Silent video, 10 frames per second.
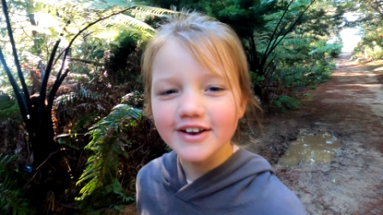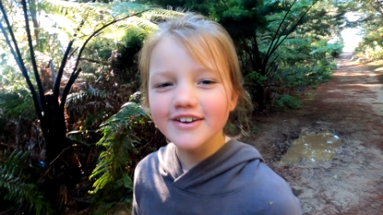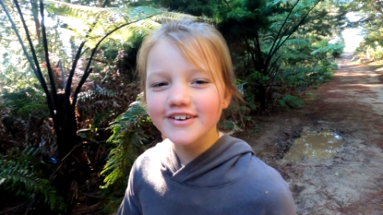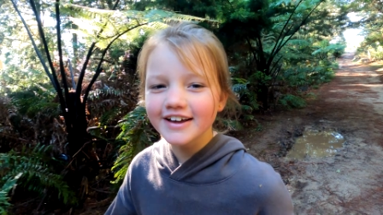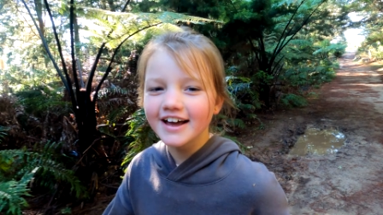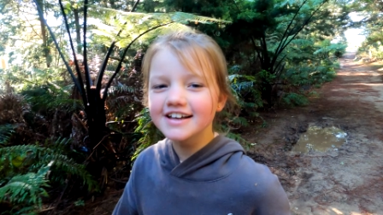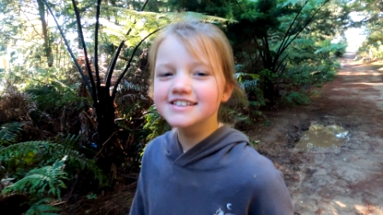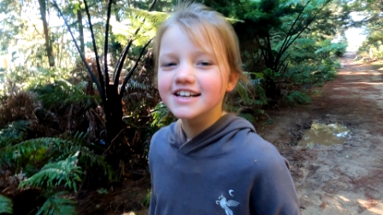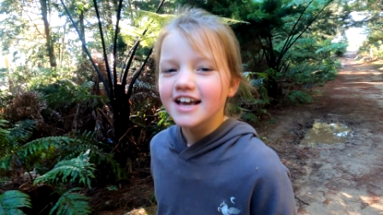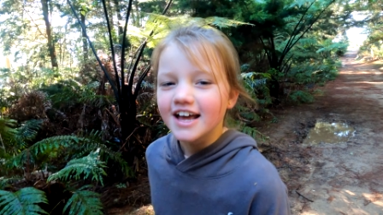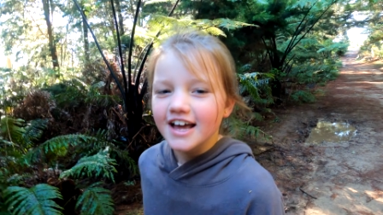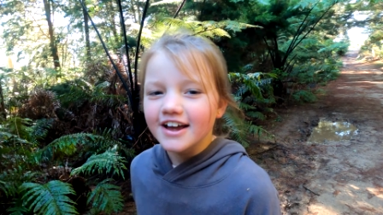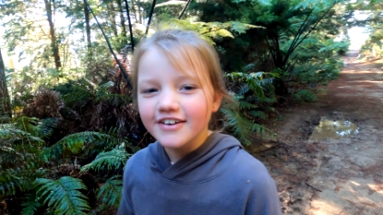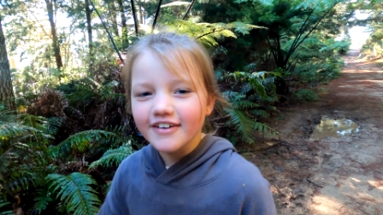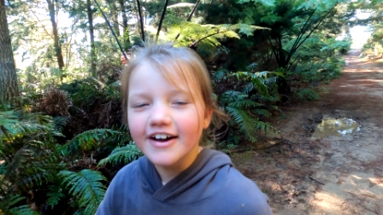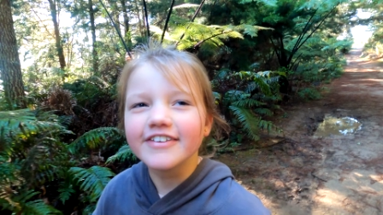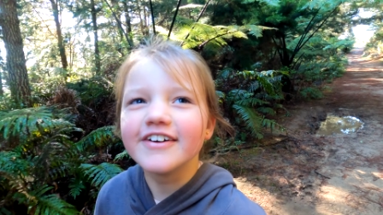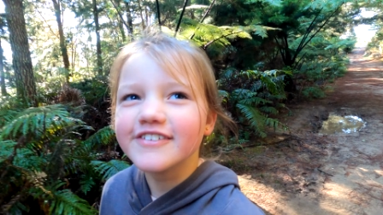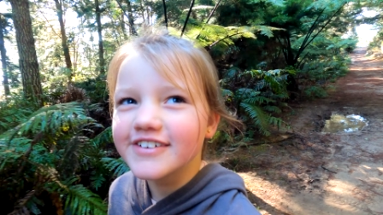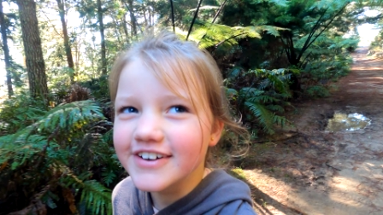following us
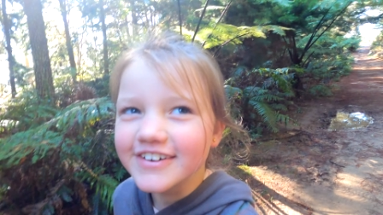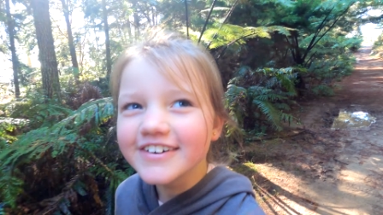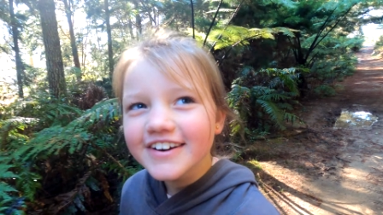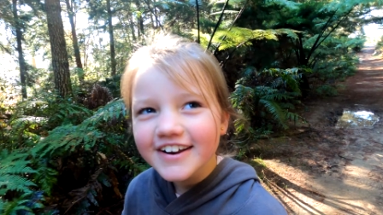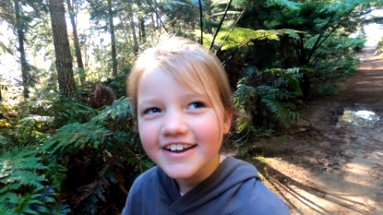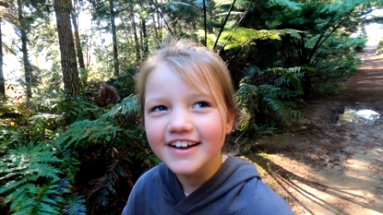around the world.